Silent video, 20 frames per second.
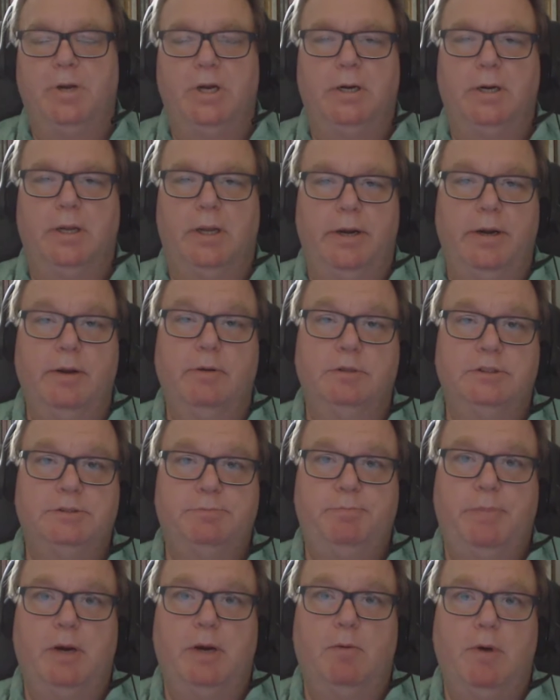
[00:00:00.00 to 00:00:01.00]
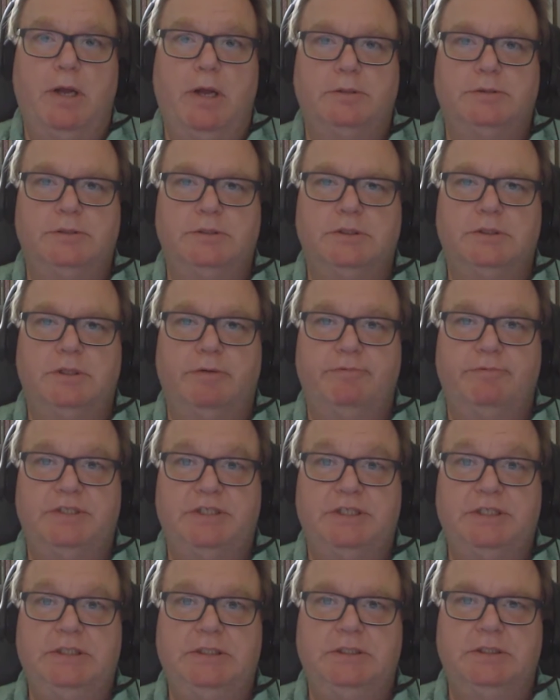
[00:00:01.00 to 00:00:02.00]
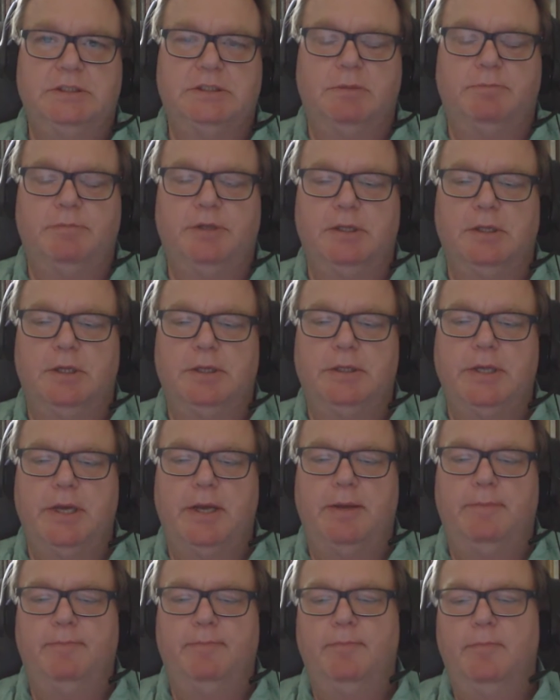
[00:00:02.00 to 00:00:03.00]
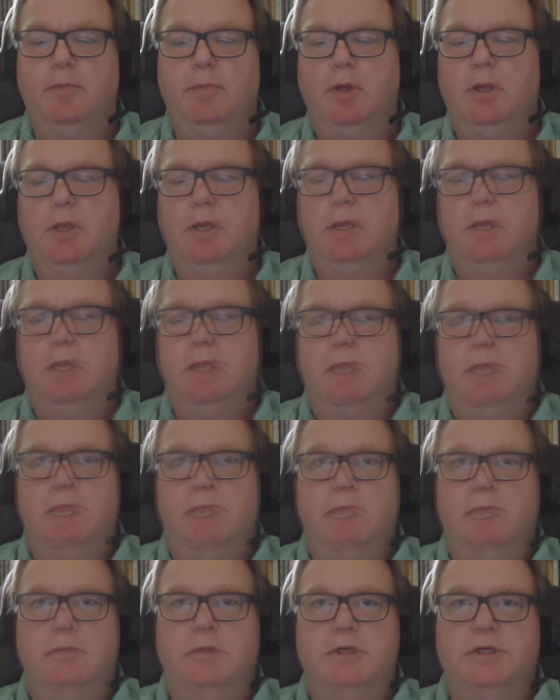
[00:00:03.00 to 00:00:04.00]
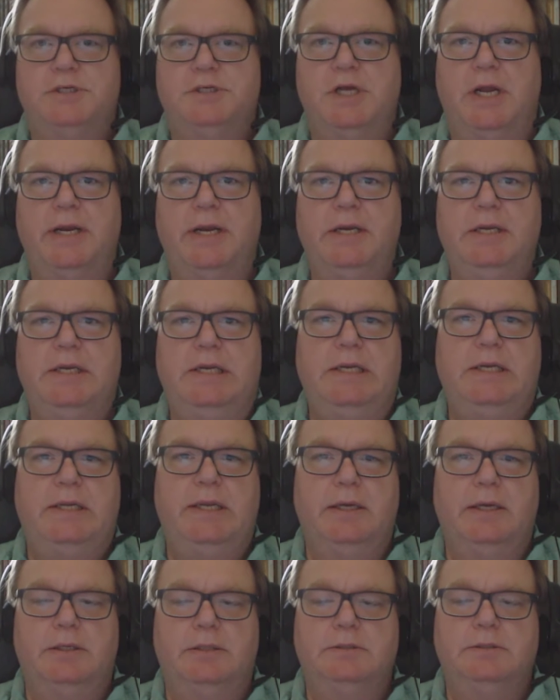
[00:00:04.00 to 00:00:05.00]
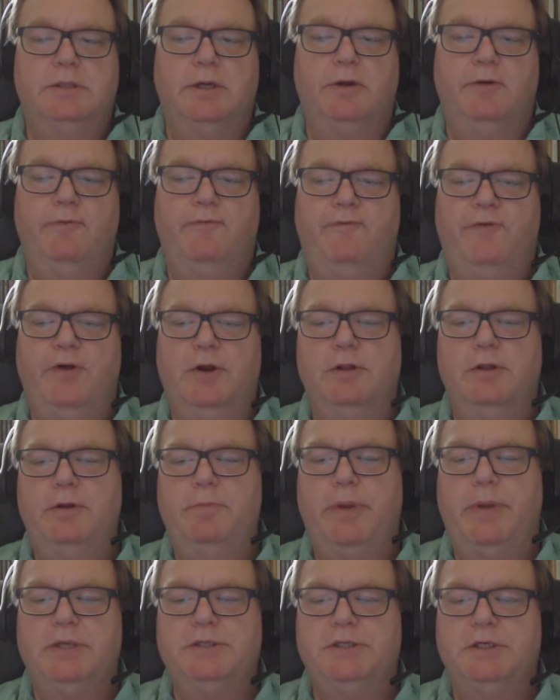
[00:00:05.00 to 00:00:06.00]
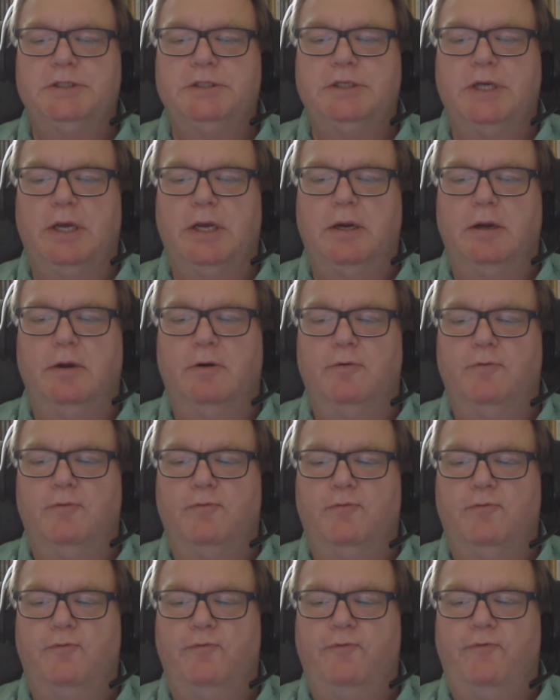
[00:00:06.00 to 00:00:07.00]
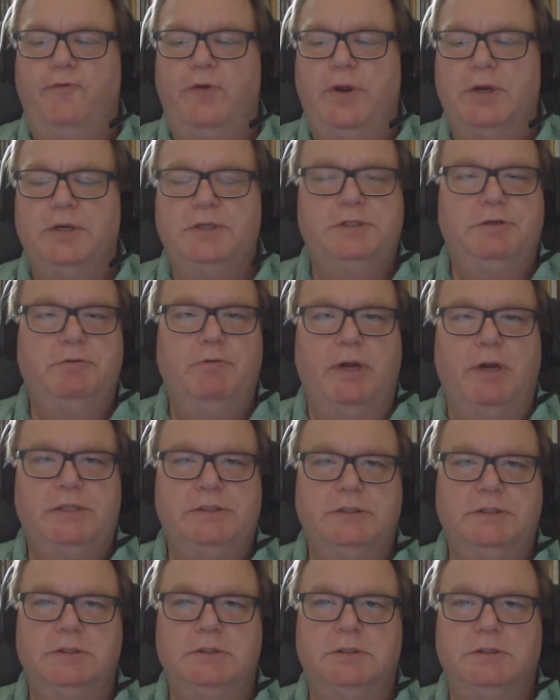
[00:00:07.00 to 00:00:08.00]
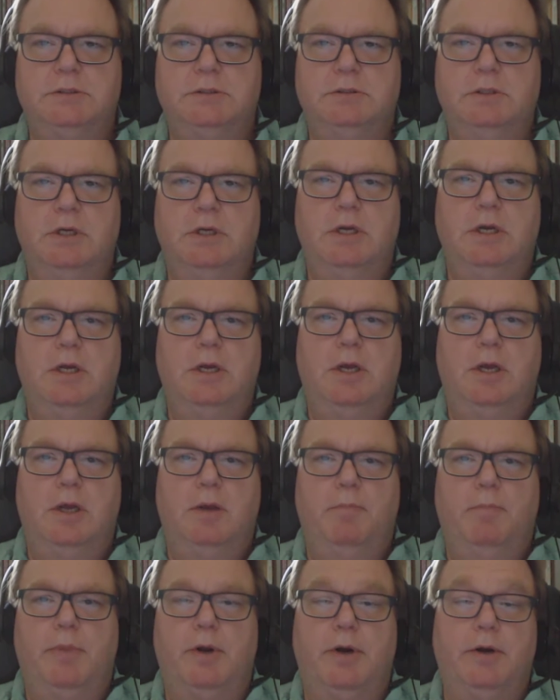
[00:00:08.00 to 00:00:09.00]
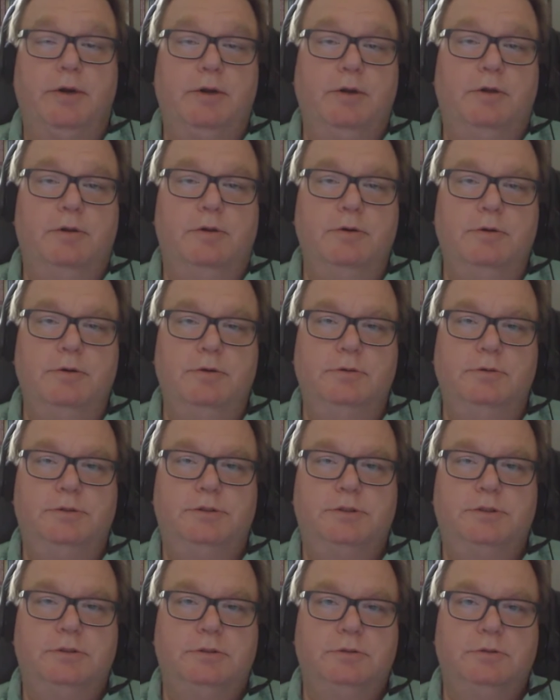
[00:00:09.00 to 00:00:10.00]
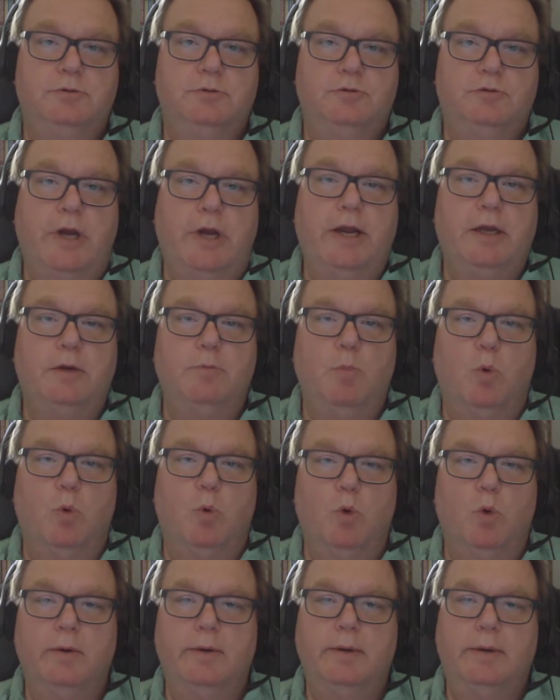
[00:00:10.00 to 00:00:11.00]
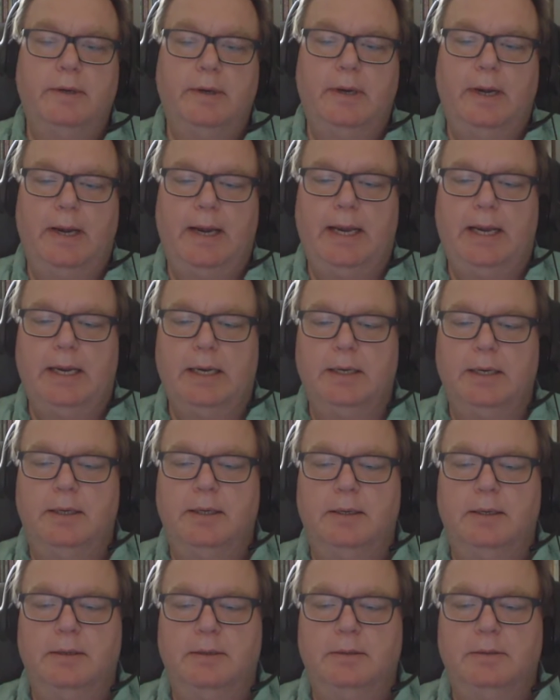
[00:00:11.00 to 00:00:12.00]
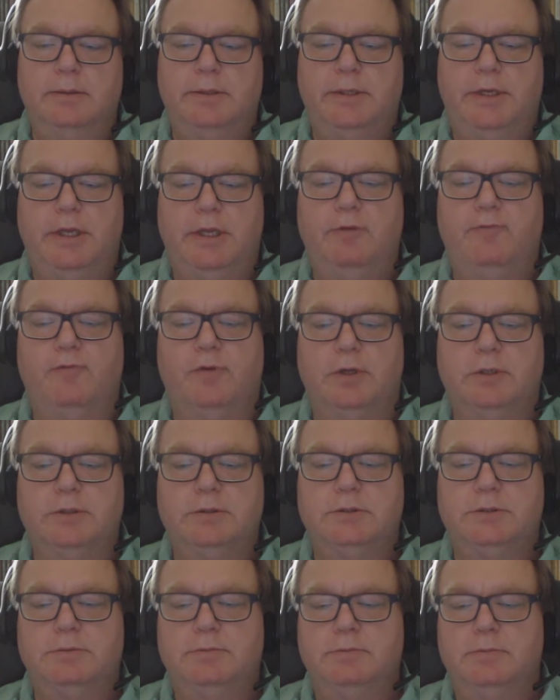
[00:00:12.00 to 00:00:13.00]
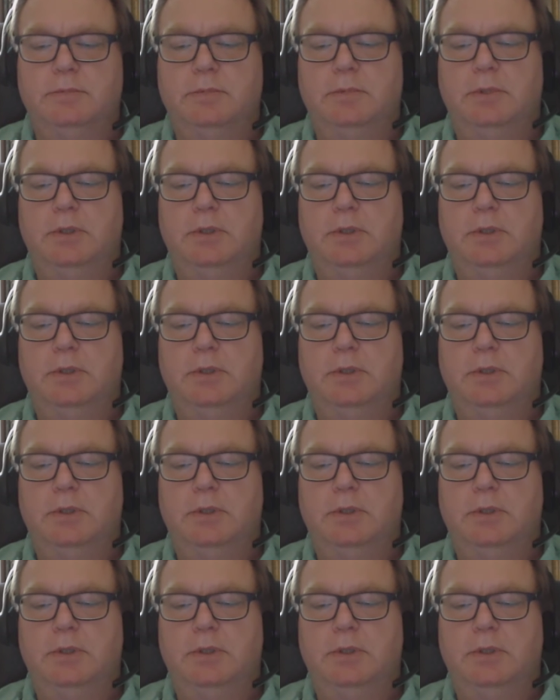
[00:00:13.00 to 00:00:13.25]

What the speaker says: But I know it's been a while since I've seen something like that. The setting details a fairly basic set of fantasy races, but it includes Dragonborn and Tieflings.